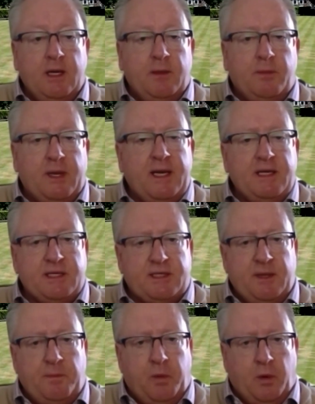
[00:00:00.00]
please, it's
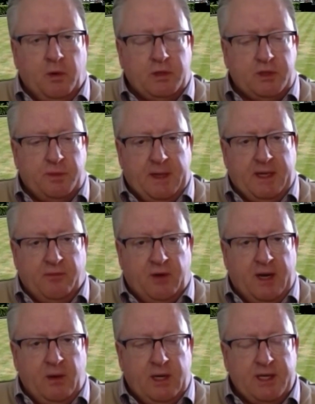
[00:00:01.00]
important to pick the
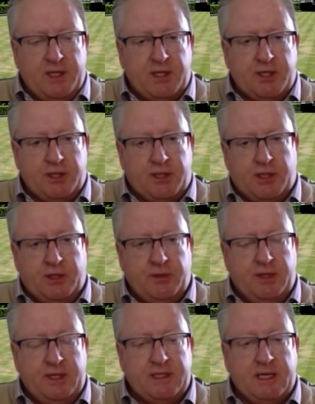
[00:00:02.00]
right conditions to do
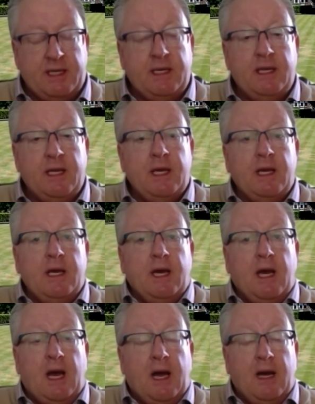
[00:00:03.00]
these in,
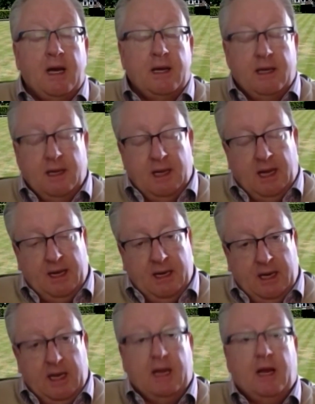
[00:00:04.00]
and
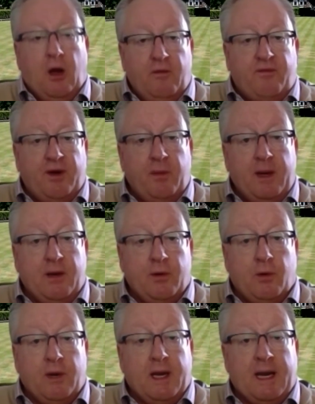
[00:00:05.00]
hopefully we can
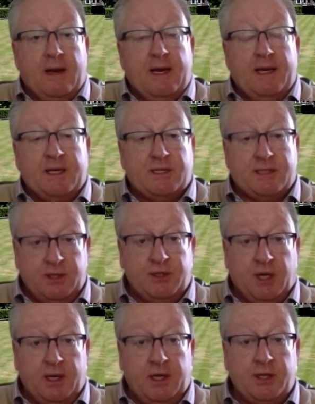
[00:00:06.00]
all get out in the
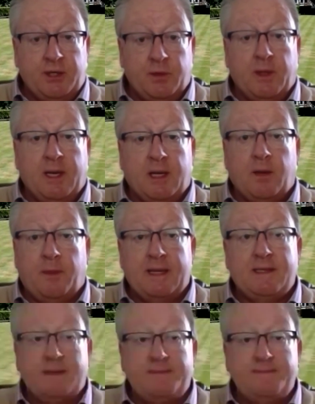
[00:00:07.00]
sunshine and do a little
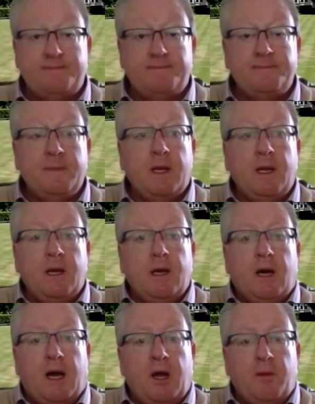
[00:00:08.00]
bit.
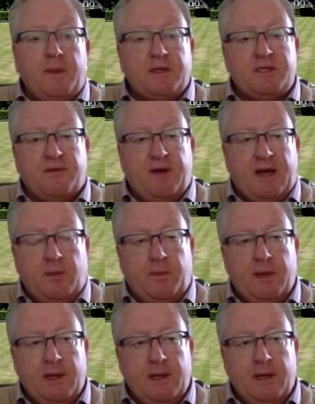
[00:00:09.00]
I hope that's of help,